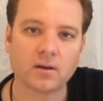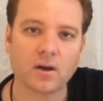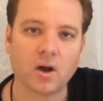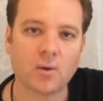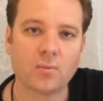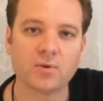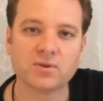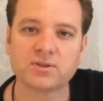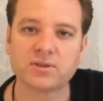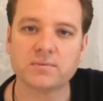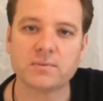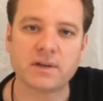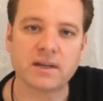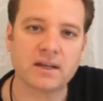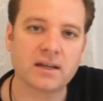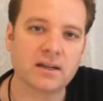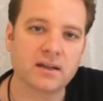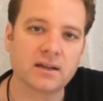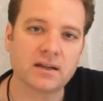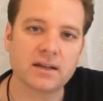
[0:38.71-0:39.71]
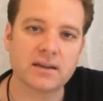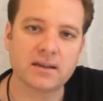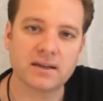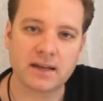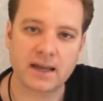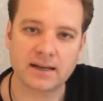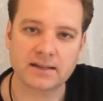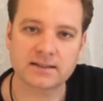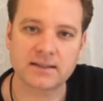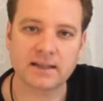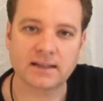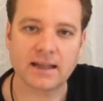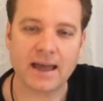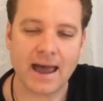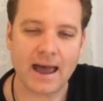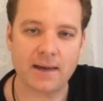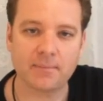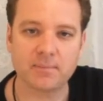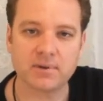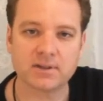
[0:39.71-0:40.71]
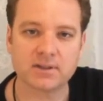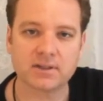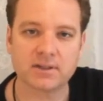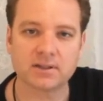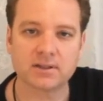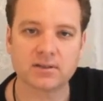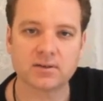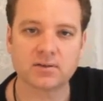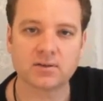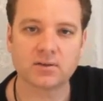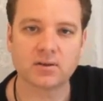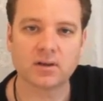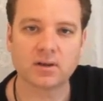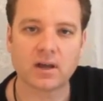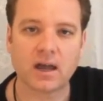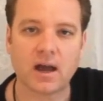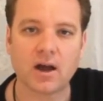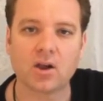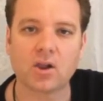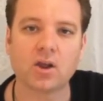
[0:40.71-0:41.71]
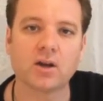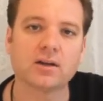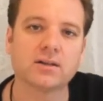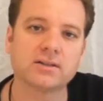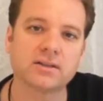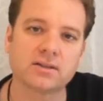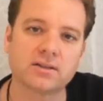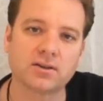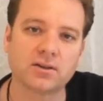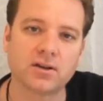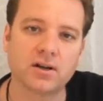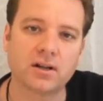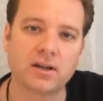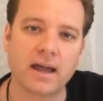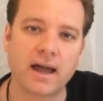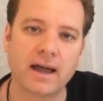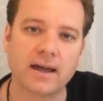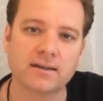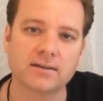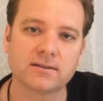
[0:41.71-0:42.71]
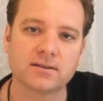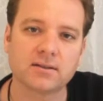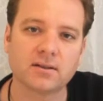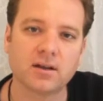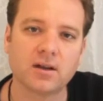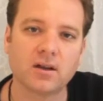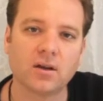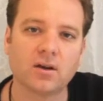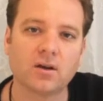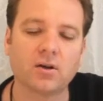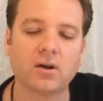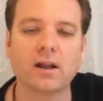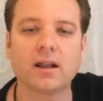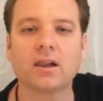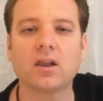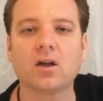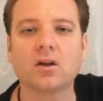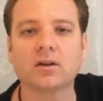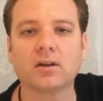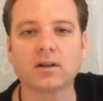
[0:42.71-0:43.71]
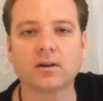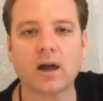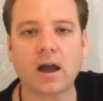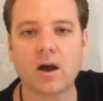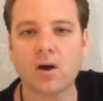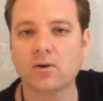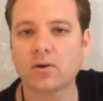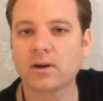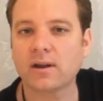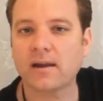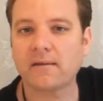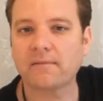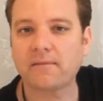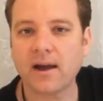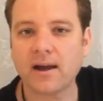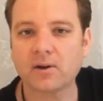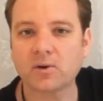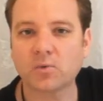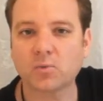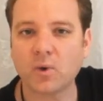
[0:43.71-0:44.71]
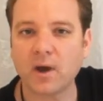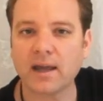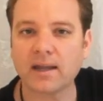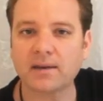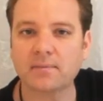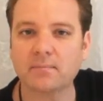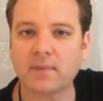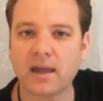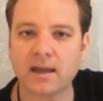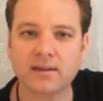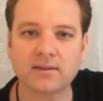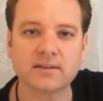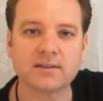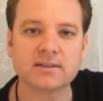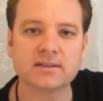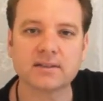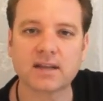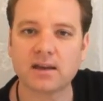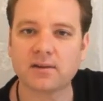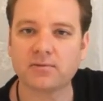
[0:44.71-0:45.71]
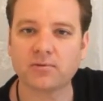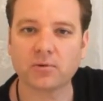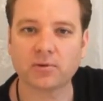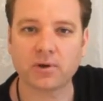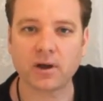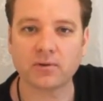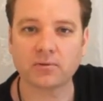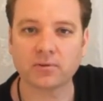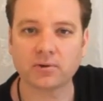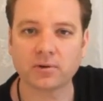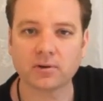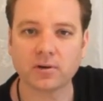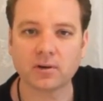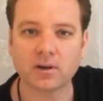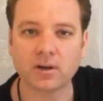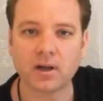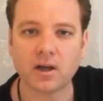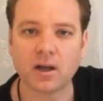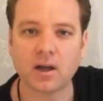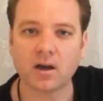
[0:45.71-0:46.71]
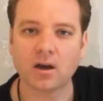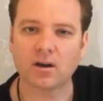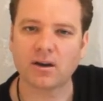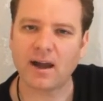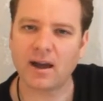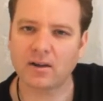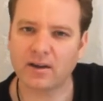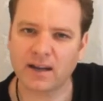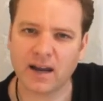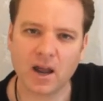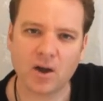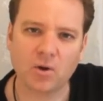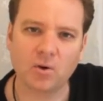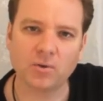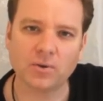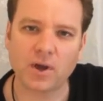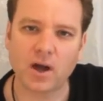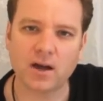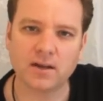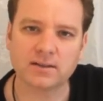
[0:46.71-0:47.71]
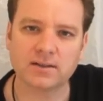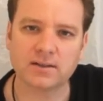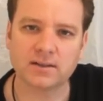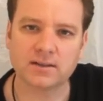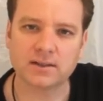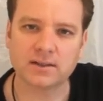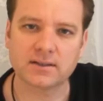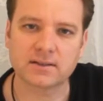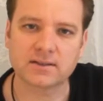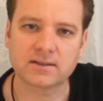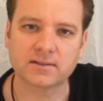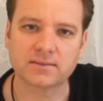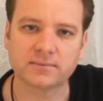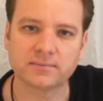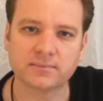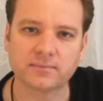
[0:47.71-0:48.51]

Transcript: almost immediately the next thing that happens is, how long is this going to last? Or how can I find a way to make this stay forever? Or how can I hold on to this?